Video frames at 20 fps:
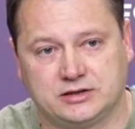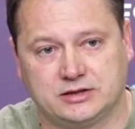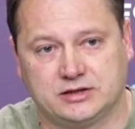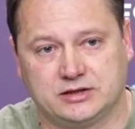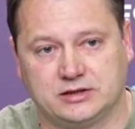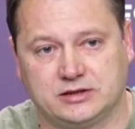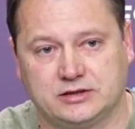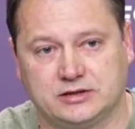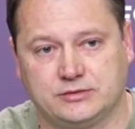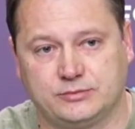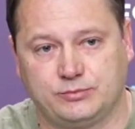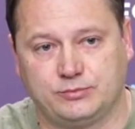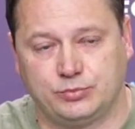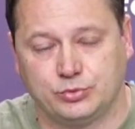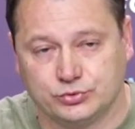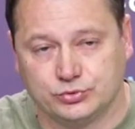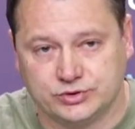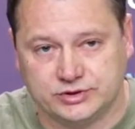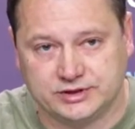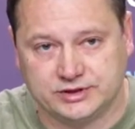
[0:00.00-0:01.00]

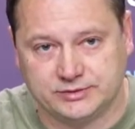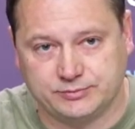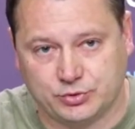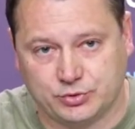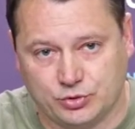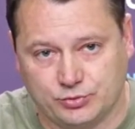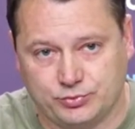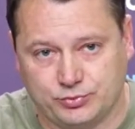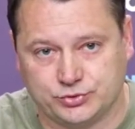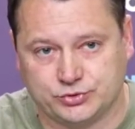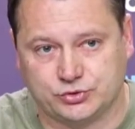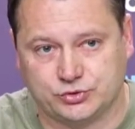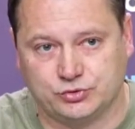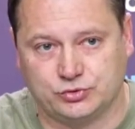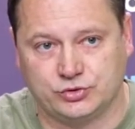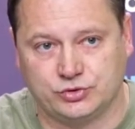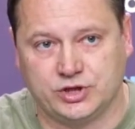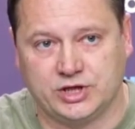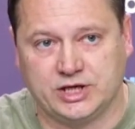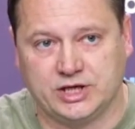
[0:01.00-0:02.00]
Then the next
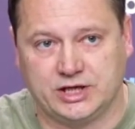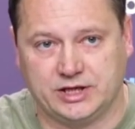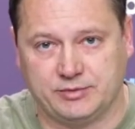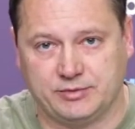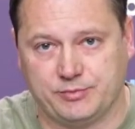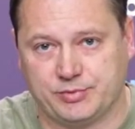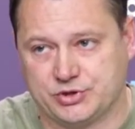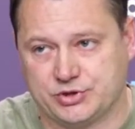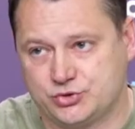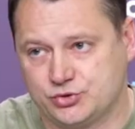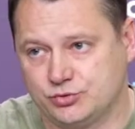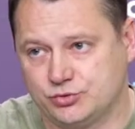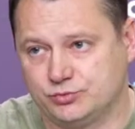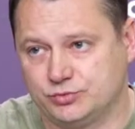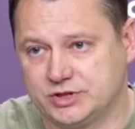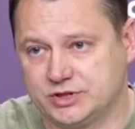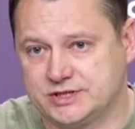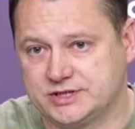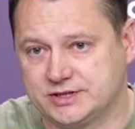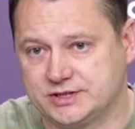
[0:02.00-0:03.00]
crossing points are
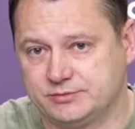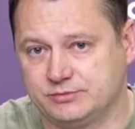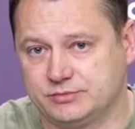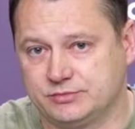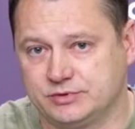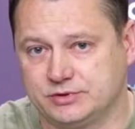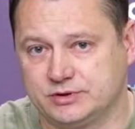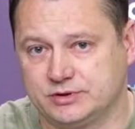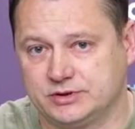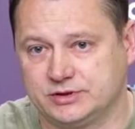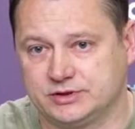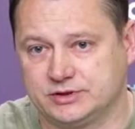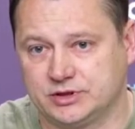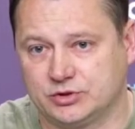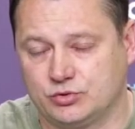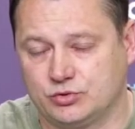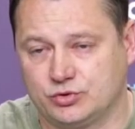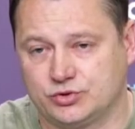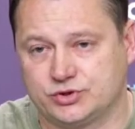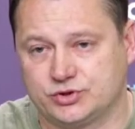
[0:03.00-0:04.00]
in line.